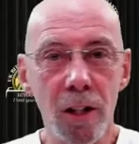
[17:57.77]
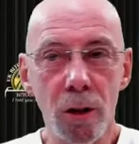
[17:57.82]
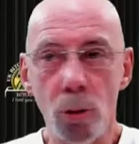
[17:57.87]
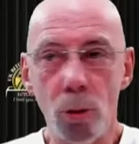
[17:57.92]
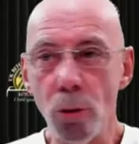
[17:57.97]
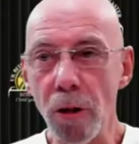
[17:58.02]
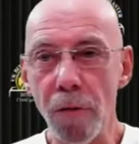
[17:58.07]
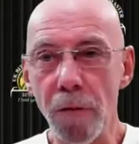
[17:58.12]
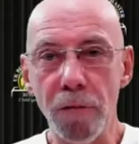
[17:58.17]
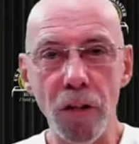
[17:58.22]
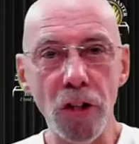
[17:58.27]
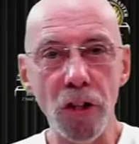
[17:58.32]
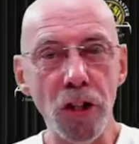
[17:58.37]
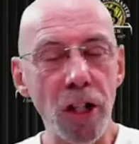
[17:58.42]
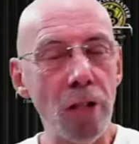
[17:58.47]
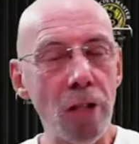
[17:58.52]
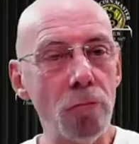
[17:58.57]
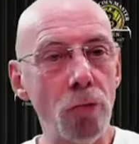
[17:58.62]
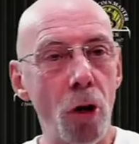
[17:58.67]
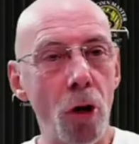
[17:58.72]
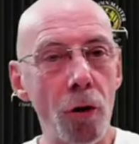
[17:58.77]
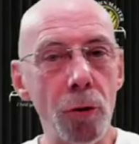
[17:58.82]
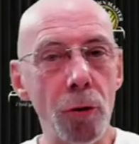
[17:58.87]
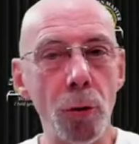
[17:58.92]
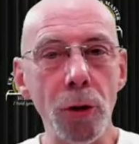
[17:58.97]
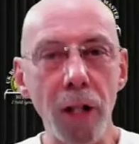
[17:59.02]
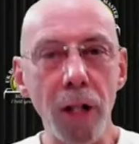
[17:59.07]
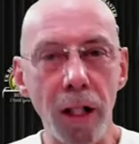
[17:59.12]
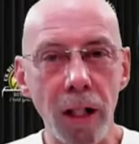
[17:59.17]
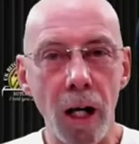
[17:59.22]
or your fishing rod
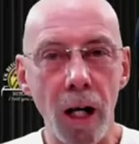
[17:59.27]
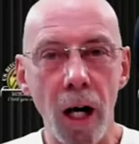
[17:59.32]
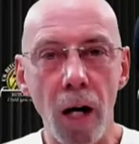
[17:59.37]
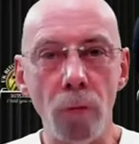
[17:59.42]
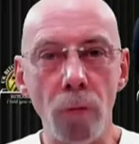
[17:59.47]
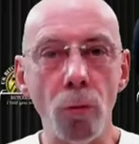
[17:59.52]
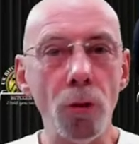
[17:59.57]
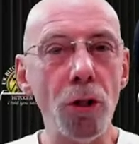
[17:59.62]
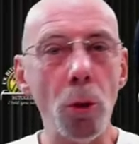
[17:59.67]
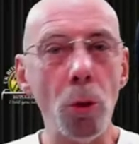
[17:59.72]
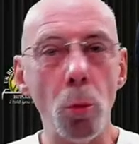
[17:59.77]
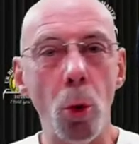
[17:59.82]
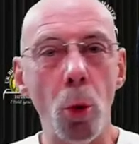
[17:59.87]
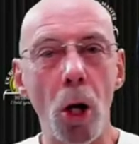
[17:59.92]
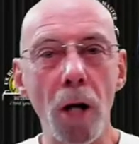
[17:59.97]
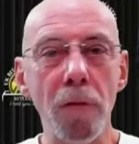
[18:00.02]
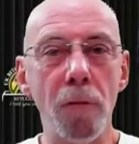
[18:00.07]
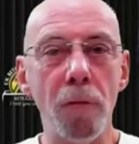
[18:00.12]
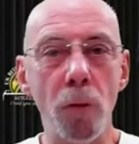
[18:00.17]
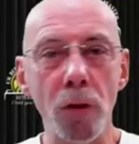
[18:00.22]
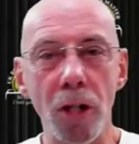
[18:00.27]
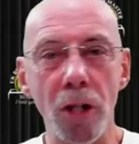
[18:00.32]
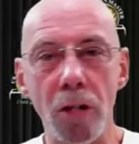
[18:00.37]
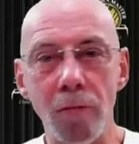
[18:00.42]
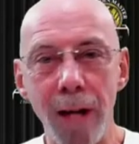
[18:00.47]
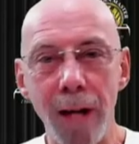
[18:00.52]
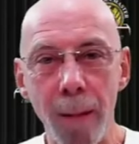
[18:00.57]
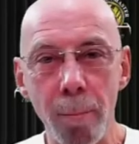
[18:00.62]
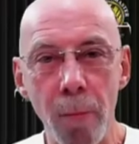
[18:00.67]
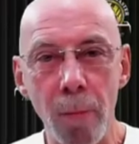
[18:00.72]
or your car or your wife or your
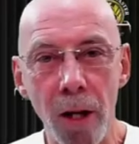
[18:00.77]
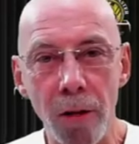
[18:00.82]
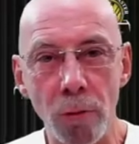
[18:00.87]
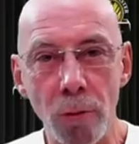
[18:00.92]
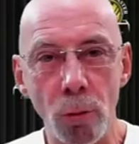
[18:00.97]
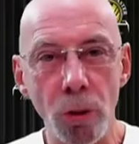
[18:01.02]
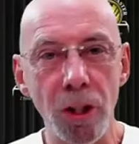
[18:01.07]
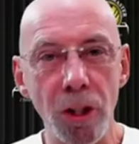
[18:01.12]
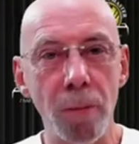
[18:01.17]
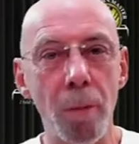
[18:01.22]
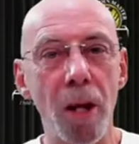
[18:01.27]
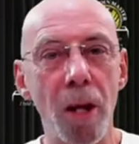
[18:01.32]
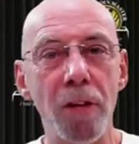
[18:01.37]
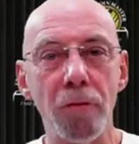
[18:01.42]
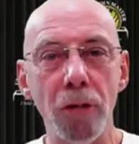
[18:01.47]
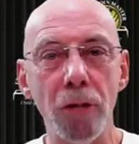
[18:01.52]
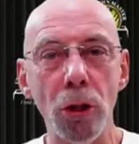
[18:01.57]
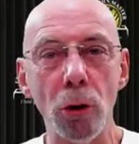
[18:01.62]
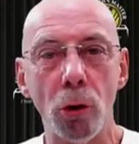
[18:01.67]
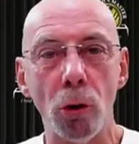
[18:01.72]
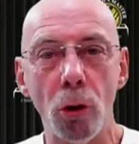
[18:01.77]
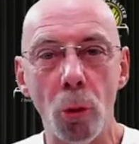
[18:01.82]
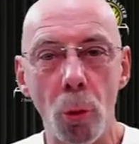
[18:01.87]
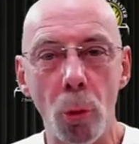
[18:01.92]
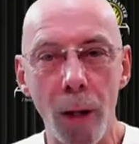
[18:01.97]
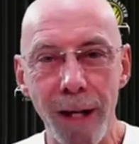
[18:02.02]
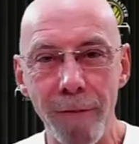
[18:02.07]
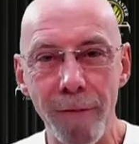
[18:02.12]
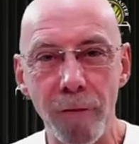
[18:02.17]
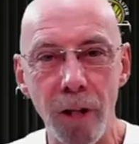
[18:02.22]
grandmother or your mother-in-law or
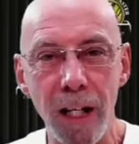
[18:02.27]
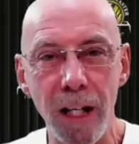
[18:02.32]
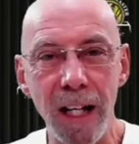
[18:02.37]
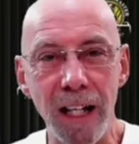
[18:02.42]
whatever it